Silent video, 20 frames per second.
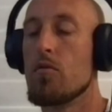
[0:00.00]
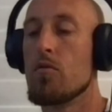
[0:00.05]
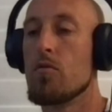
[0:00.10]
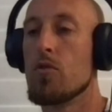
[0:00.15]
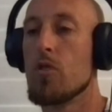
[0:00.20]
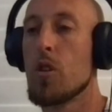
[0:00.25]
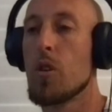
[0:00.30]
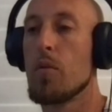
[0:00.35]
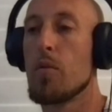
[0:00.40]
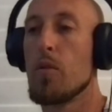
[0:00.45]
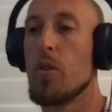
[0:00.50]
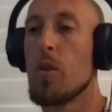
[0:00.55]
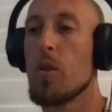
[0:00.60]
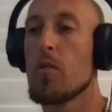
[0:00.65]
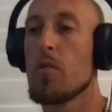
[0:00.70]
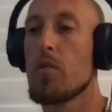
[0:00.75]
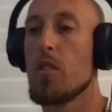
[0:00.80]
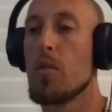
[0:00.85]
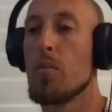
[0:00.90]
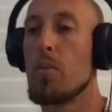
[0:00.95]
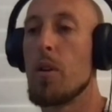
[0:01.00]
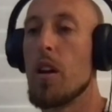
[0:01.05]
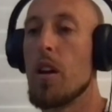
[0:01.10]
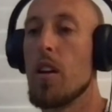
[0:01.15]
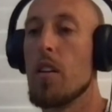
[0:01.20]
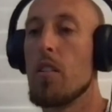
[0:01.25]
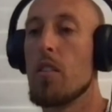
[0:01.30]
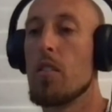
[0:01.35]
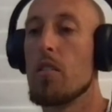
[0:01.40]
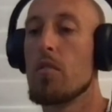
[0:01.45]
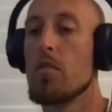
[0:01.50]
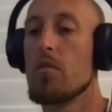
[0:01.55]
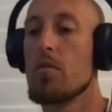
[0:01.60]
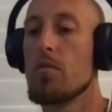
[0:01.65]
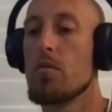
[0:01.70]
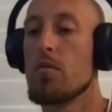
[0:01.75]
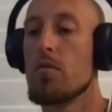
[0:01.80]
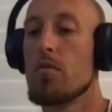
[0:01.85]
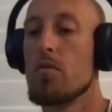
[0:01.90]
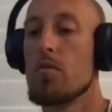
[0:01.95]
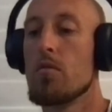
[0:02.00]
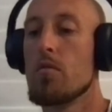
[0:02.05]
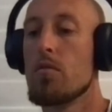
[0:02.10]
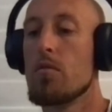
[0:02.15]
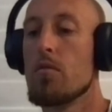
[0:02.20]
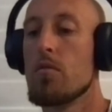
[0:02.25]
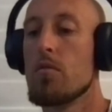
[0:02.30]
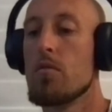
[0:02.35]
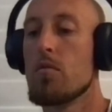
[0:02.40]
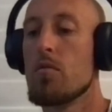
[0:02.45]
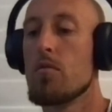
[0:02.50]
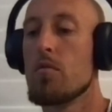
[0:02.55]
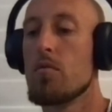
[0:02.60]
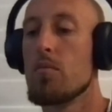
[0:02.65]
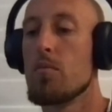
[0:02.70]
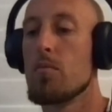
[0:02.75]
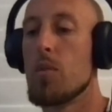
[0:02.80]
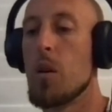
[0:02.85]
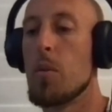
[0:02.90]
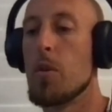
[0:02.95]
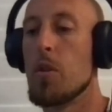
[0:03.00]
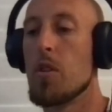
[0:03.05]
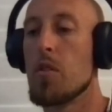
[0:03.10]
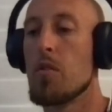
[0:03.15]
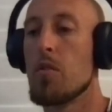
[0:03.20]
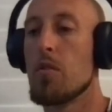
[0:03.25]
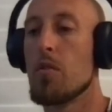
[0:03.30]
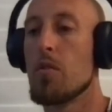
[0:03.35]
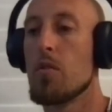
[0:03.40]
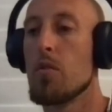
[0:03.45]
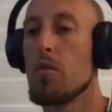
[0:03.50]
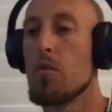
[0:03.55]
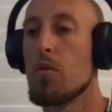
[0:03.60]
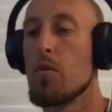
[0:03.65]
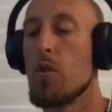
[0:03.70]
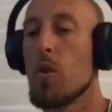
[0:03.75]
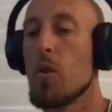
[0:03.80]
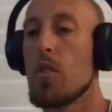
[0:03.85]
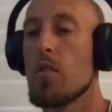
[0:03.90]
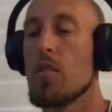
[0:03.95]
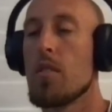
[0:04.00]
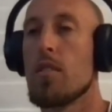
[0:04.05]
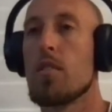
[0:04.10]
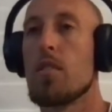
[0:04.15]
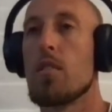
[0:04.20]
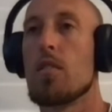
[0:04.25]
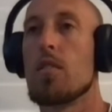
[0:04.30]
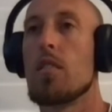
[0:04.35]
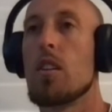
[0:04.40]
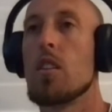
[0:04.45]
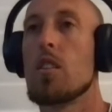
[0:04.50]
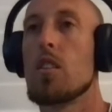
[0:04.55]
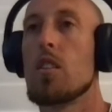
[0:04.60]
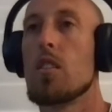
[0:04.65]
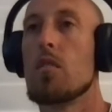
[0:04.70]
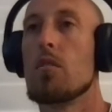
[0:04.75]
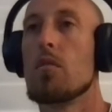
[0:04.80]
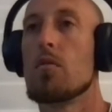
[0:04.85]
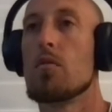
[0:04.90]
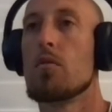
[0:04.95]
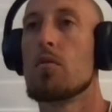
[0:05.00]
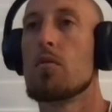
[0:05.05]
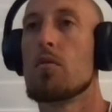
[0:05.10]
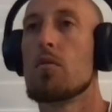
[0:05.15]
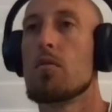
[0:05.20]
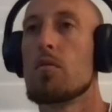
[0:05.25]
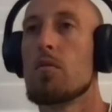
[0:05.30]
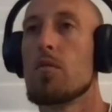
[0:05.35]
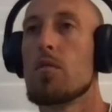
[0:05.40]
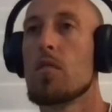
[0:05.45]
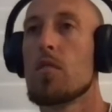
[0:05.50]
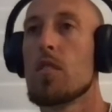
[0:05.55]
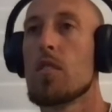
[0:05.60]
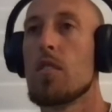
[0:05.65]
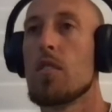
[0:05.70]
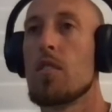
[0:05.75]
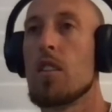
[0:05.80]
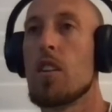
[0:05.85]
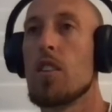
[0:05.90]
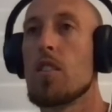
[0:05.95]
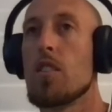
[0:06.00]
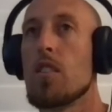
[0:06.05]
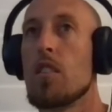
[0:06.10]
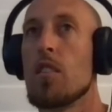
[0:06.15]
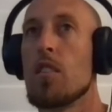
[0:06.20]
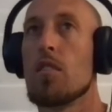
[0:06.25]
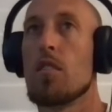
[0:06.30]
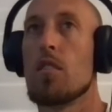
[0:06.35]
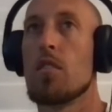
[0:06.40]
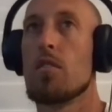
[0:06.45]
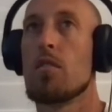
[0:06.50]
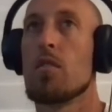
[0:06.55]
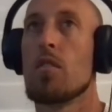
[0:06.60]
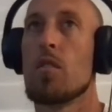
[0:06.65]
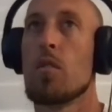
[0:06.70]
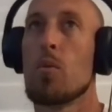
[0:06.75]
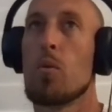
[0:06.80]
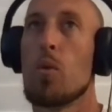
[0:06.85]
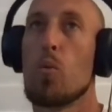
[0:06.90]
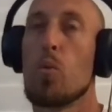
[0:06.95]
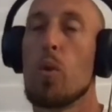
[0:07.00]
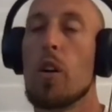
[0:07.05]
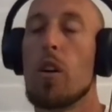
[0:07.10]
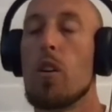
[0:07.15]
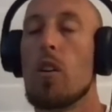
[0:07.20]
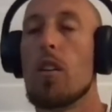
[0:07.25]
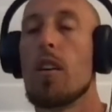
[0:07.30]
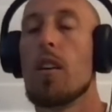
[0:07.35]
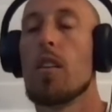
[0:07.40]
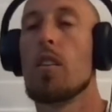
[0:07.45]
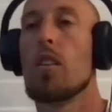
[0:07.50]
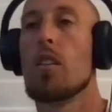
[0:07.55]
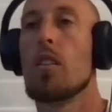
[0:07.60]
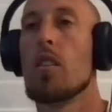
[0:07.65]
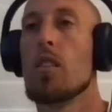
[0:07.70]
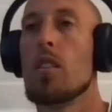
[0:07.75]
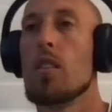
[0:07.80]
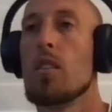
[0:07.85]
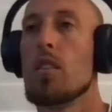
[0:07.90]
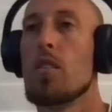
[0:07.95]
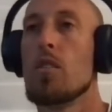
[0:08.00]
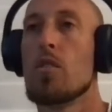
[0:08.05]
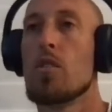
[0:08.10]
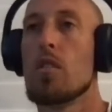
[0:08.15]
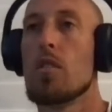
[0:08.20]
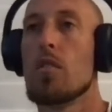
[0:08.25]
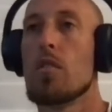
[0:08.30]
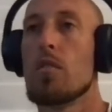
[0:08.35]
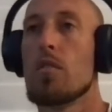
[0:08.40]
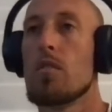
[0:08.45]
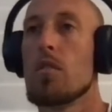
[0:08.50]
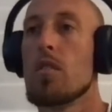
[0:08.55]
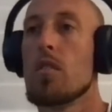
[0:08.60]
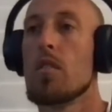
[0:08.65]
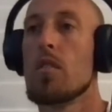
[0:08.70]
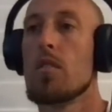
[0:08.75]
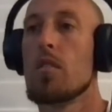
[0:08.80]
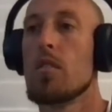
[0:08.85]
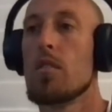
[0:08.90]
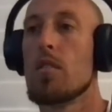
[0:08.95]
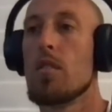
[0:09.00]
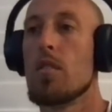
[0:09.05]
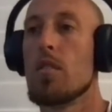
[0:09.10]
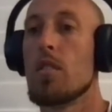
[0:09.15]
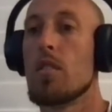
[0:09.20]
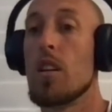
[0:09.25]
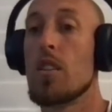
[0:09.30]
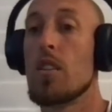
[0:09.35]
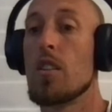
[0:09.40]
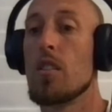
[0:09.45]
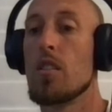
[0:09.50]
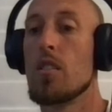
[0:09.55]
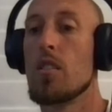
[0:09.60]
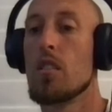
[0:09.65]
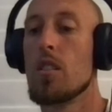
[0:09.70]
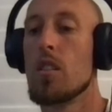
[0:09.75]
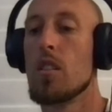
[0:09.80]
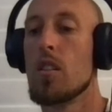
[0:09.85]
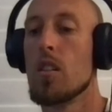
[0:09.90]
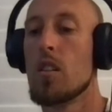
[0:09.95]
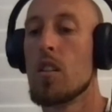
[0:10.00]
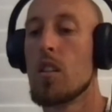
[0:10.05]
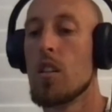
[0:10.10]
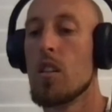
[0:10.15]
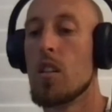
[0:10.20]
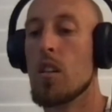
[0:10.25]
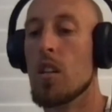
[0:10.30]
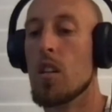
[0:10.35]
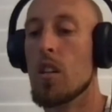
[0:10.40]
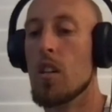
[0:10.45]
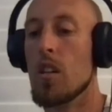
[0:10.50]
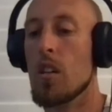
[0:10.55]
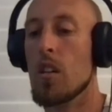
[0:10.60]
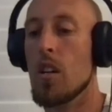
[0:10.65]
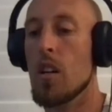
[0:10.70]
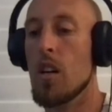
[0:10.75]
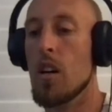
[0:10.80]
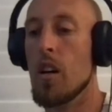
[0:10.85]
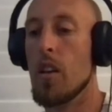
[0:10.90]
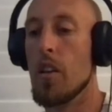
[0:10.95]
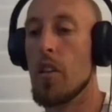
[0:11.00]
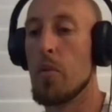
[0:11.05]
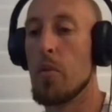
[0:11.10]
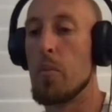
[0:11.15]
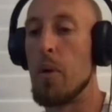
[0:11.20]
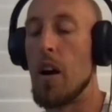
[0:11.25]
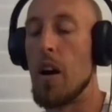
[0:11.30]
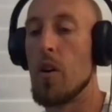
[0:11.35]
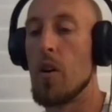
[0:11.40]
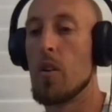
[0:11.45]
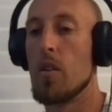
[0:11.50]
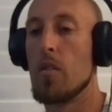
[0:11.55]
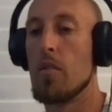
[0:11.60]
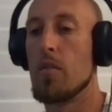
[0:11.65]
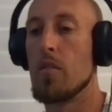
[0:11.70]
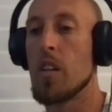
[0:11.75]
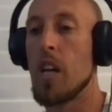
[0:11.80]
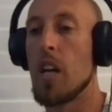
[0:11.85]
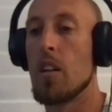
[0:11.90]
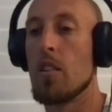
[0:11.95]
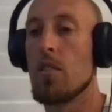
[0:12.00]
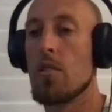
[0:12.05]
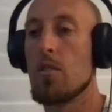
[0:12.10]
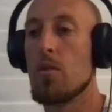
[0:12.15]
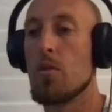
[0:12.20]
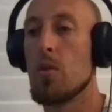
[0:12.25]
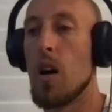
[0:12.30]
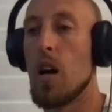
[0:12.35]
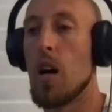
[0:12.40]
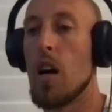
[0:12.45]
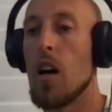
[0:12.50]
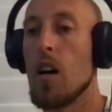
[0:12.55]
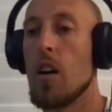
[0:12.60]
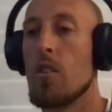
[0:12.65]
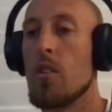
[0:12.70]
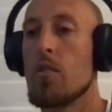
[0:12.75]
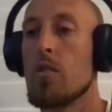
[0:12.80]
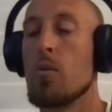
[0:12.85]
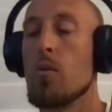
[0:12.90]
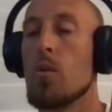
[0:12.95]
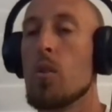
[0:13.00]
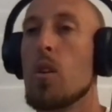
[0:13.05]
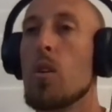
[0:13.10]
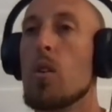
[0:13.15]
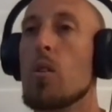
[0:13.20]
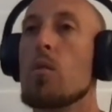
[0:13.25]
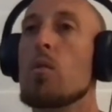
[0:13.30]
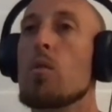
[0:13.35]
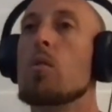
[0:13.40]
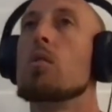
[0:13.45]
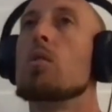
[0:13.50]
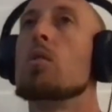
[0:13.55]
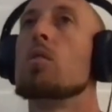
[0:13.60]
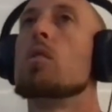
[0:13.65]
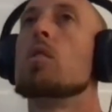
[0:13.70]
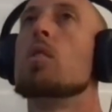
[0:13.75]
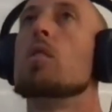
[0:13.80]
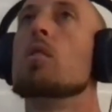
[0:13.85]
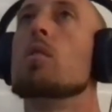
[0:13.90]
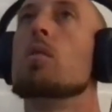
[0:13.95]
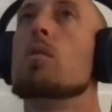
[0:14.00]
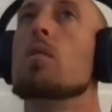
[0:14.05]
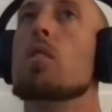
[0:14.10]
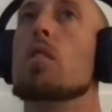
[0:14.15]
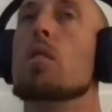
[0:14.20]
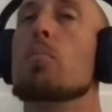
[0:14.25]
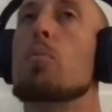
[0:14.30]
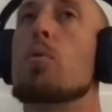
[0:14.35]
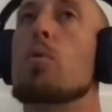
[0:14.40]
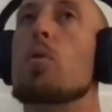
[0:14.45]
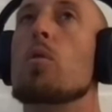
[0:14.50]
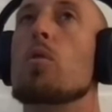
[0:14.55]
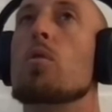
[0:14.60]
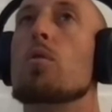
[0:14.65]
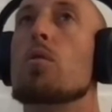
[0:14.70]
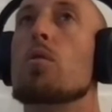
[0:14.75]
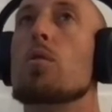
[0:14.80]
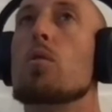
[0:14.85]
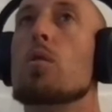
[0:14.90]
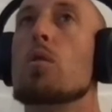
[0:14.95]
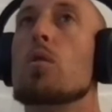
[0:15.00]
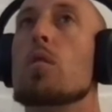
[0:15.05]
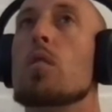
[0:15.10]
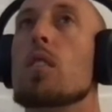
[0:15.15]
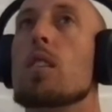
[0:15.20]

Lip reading: you can focus on the pain or maybe just focus on the sensation. Sensation isn't one way or another, just sensation. And then the power of getting too high or too low is really important too.